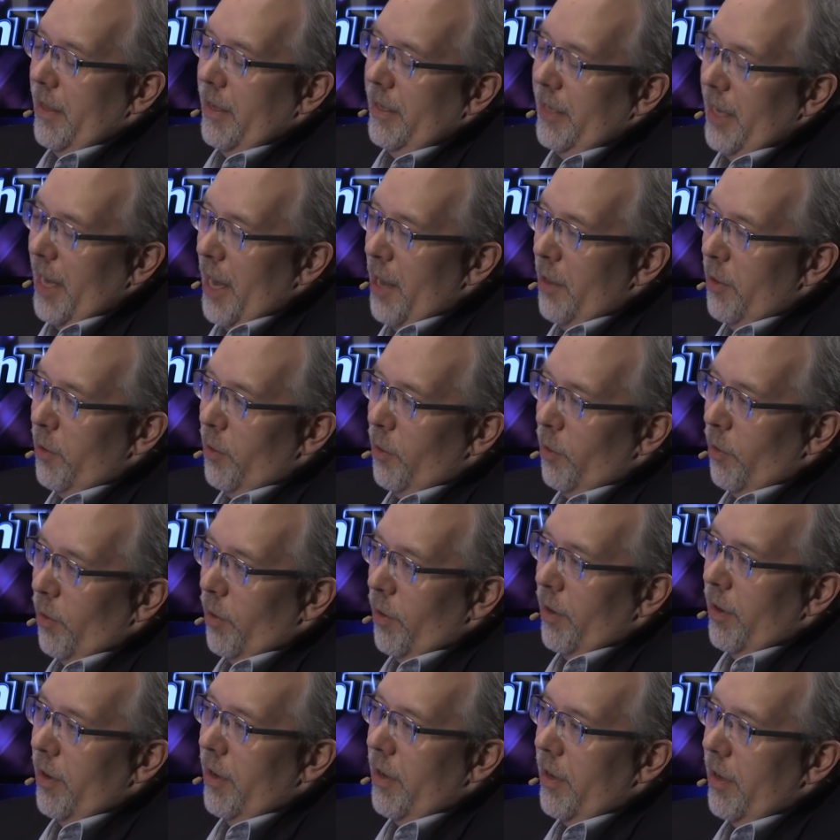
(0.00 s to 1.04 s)
day of the
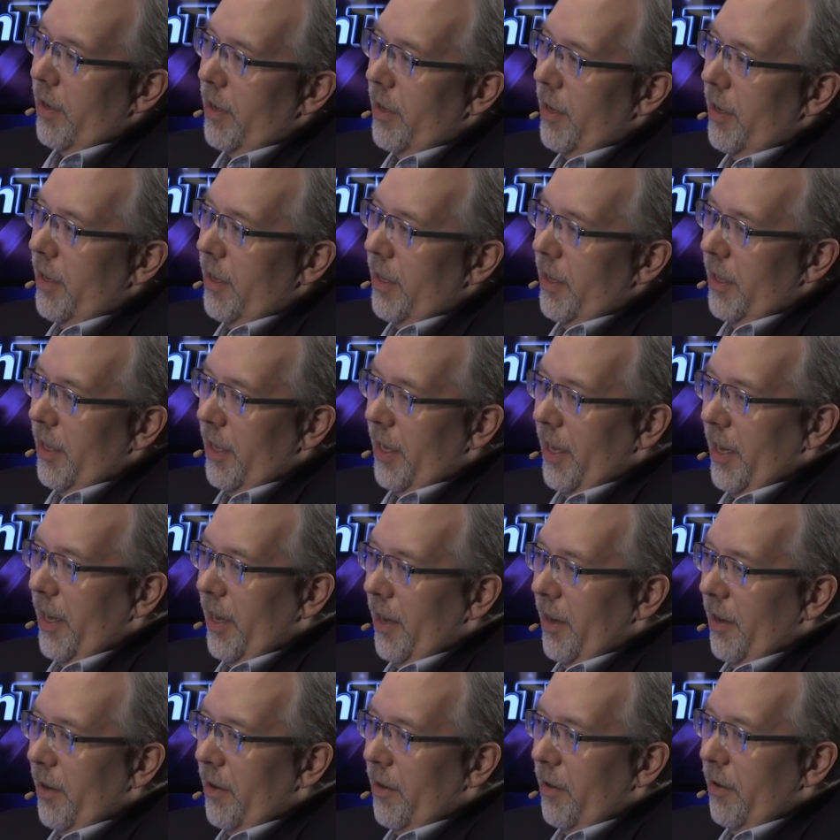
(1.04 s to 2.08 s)
Lord,
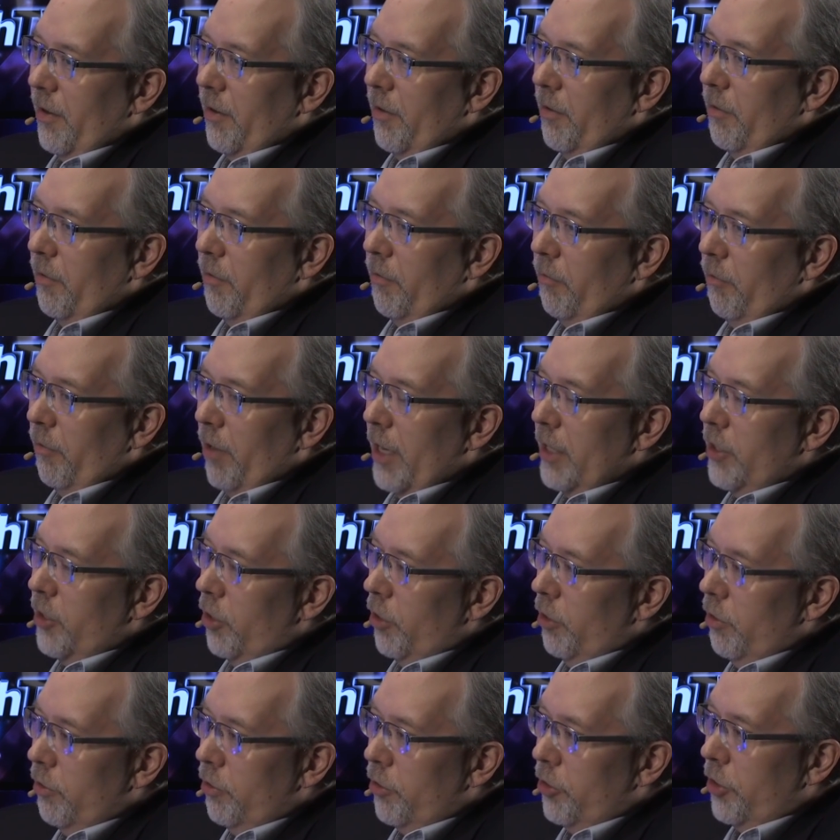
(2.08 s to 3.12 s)
the
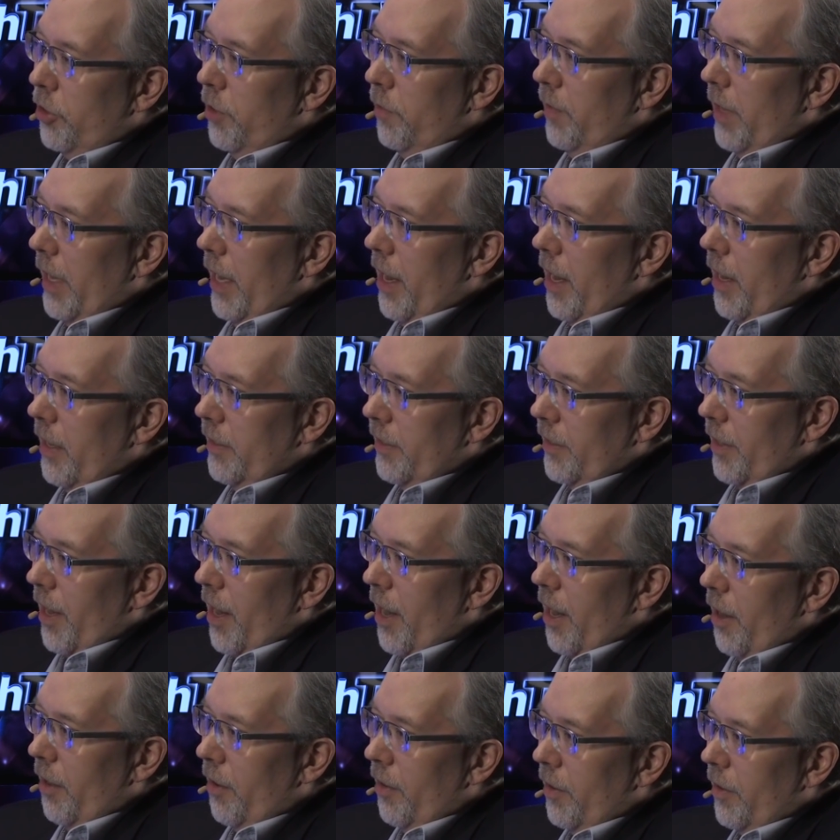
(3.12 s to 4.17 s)
resolution of the
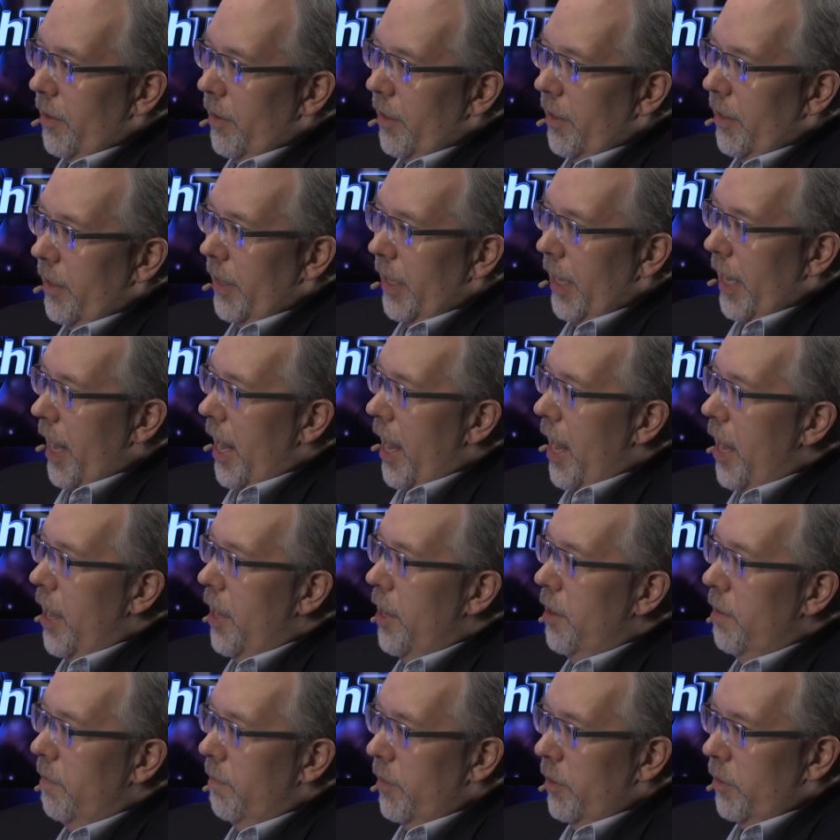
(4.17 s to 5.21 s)
exile, the
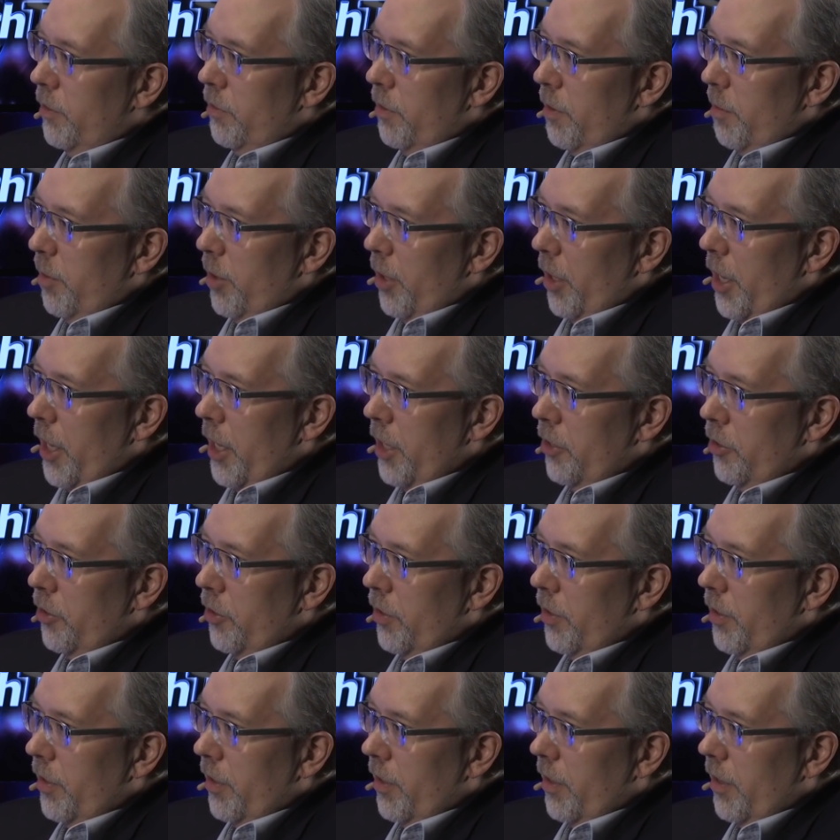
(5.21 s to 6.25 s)
end of the
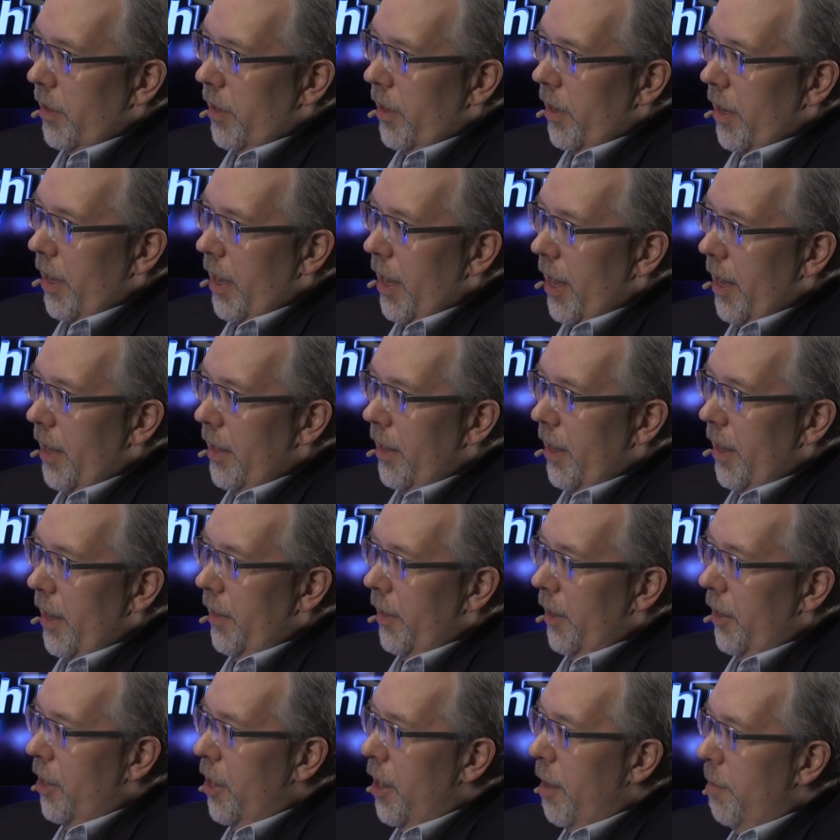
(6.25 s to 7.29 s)
tribulation,
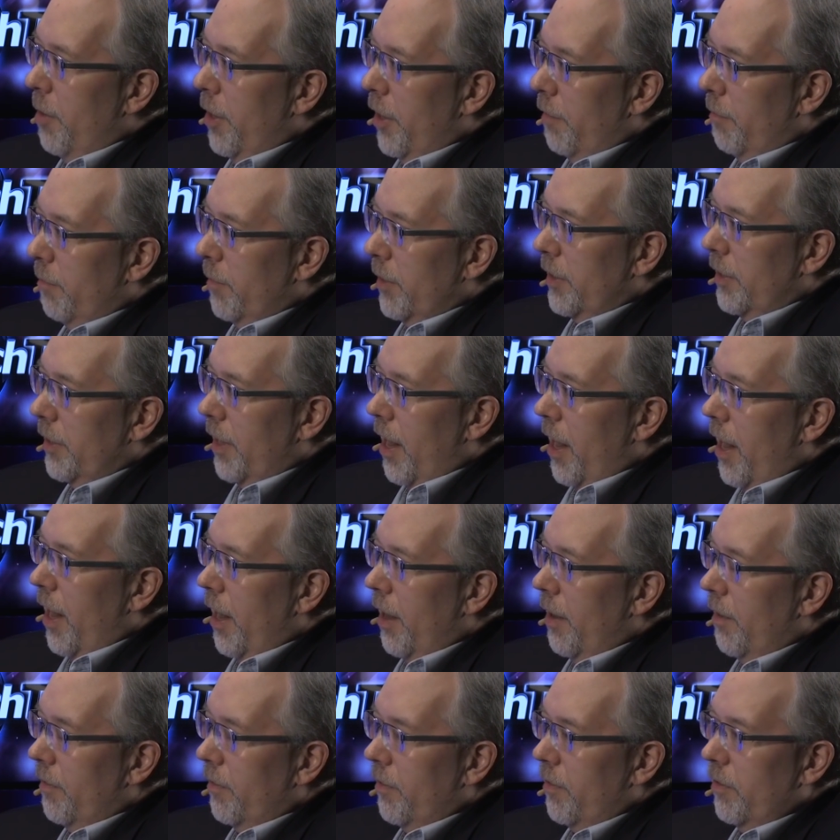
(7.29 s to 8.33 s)
and the coming of
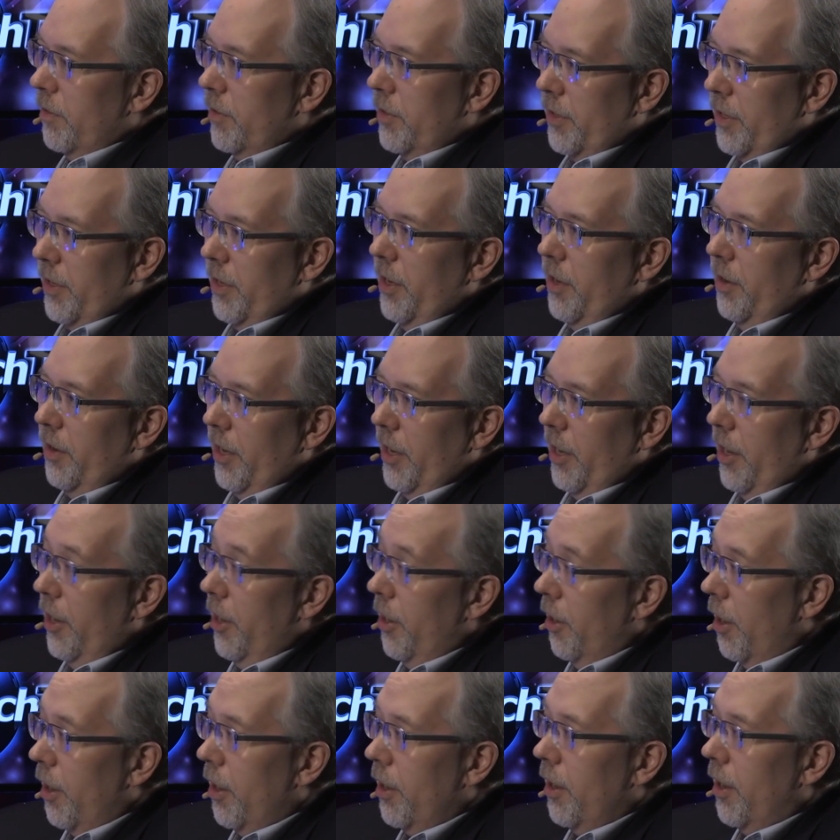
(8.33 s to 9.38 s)
Messiah, of course,
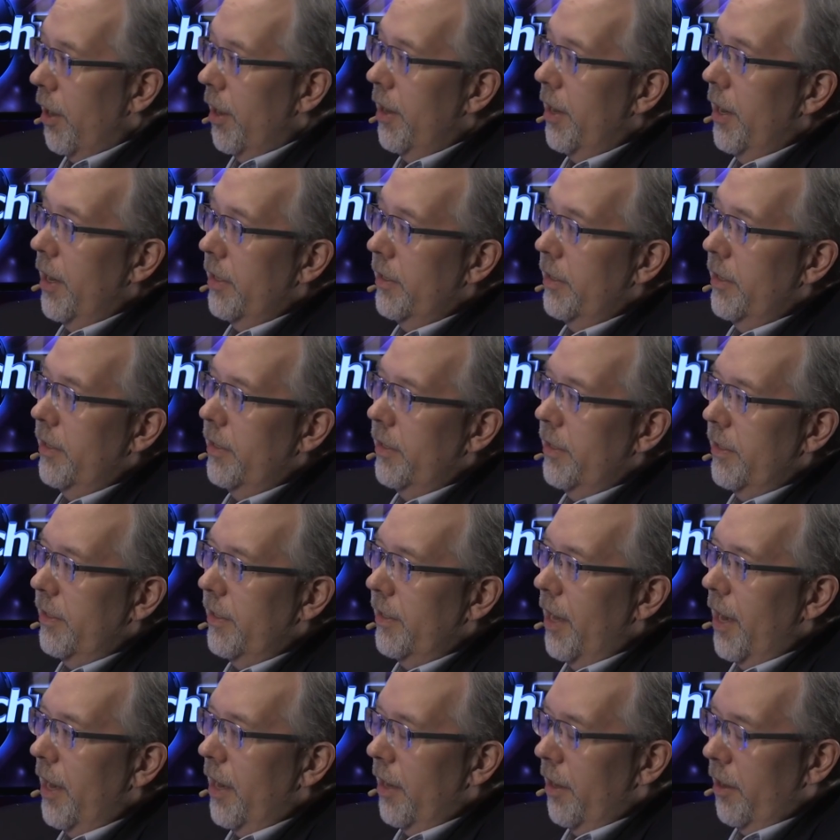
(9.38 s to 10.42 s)
in our context, it's the
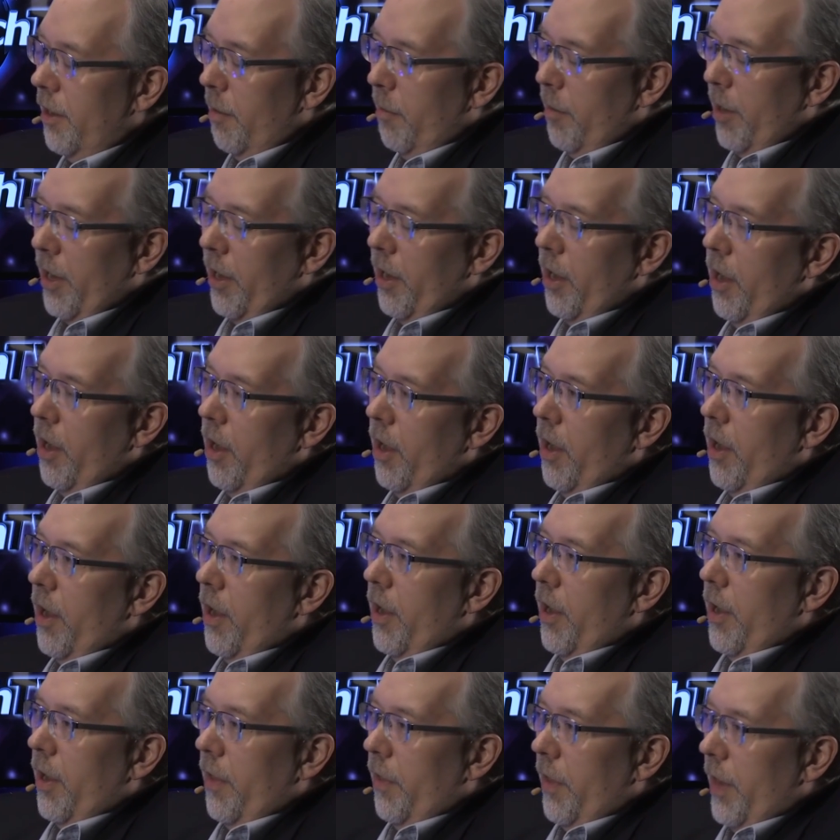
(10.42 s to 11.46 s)
second coming.
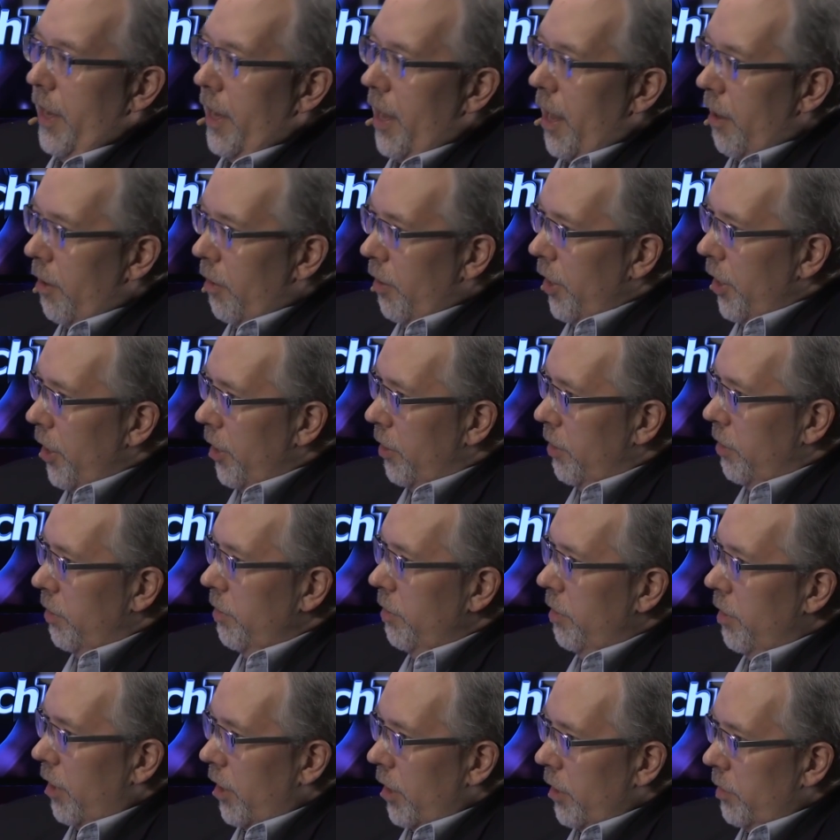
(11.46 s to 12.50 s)
They not only
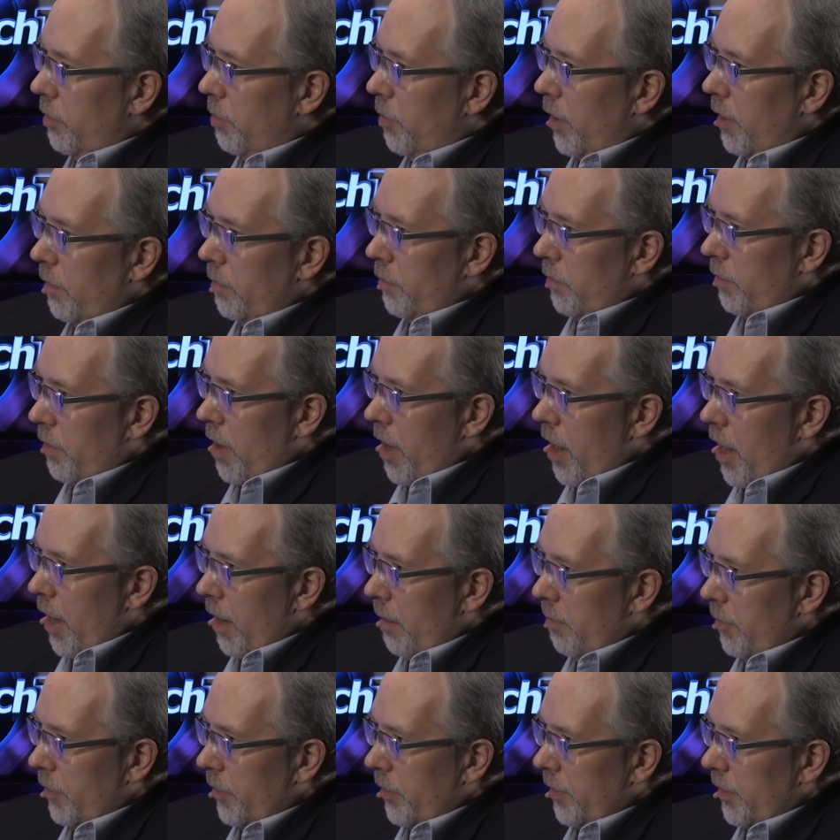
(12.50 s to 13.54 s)
include all 12
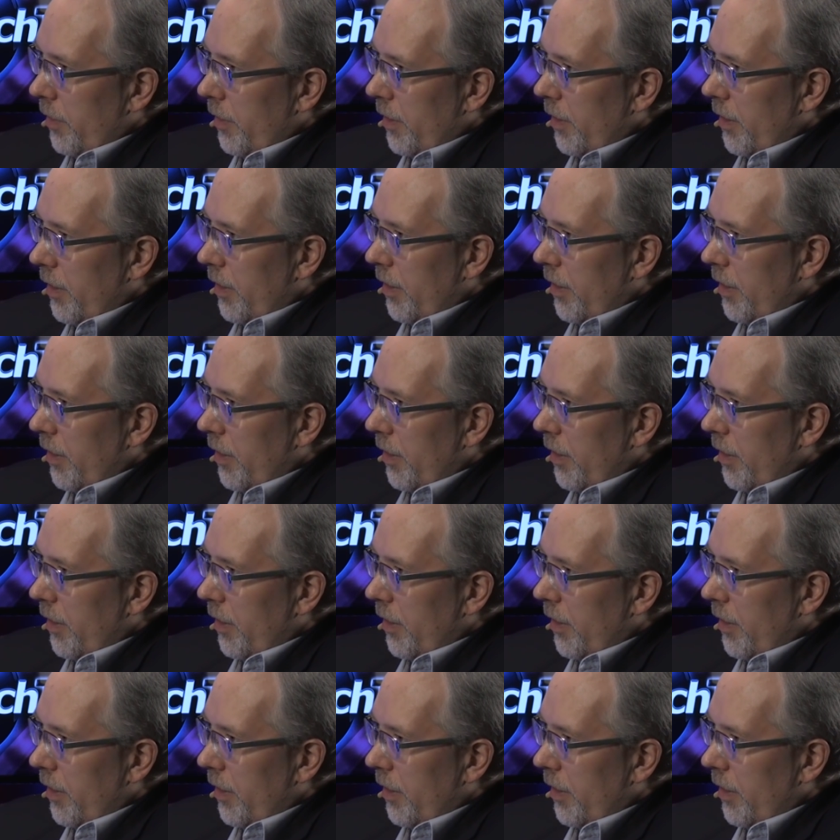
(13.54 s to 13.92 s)
tribes.